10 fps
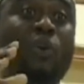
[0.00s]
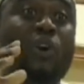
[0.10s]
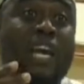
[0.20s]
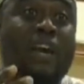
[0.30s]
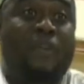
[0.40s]

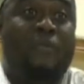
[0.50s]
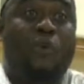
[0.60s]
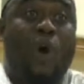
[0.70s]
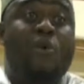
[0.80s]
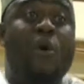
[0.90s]
even if you
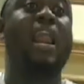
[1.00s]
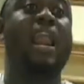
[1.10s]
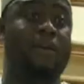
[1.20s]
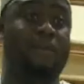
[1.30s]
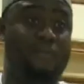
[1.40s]
are not
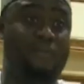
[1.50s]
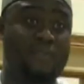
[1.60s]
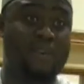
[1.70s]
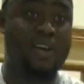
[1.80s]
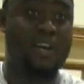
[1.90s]
alive.
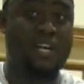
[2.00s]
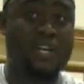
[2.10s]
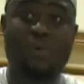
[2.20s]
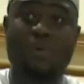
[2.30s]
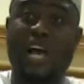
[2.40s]
So
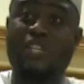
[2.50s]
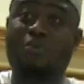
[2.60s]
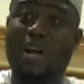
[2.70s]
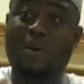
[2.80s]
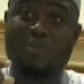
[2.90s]
that's what
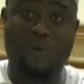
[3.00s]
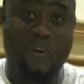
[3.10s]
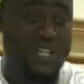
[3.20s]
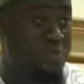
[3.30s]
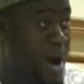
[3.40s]
the Prophet
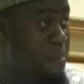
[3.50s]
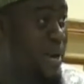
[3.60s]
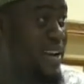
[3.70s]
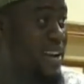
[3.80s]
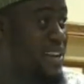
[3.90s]
Muhammad
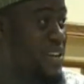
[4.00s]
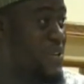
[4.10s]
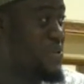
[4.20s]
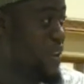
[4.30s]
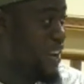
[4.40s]

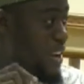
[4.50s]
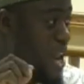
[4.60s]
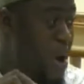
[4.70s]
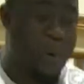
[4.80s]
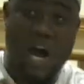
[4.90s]

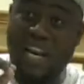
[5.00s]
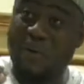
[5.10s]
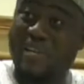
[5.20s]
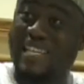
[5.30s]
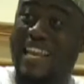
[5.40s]
sallallahu alaihi
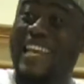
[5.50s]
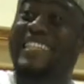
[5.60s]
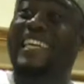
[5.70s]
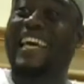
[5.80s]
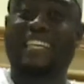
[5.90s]
wasallam
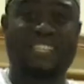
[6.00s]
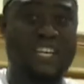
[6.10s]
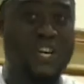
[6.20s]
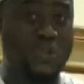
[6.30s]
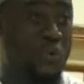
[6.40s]
did
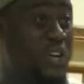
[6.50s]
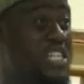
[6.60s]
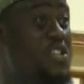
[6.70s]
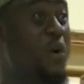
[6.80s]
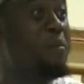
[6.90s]
to his
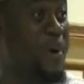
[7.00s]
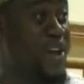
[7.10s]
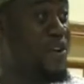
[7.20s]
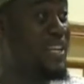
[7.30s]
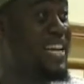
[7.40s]

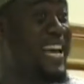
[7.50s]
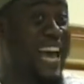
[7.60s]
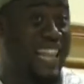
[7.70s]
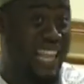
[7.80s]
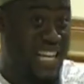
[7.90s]
companion, and
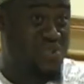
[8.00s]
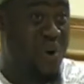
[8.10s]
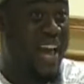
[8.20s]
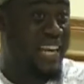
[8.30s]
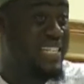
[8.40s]
that's why
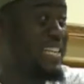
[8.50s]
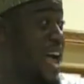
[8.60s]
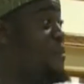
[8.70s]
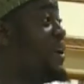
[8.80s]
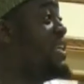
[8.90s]
Islam
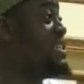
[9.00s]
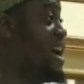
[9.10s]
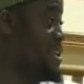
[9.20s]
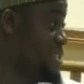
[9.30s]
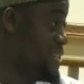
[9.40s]
reached
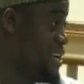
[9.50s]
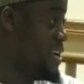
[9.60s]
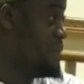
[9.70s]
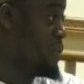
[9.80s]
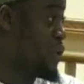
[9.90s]
us.
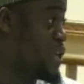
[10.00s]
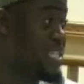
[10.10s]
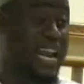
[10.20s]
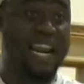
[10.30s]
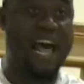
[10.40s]
Because they
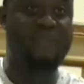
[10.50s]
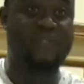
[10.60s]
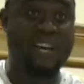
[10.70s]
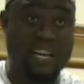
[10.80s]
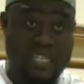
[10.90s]
left
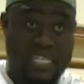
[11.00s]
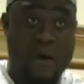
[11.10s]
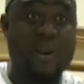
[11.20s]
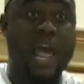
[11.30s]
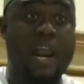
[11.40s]
Saudi
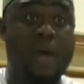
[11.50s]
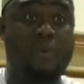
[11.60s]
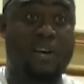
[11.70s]
Arabia.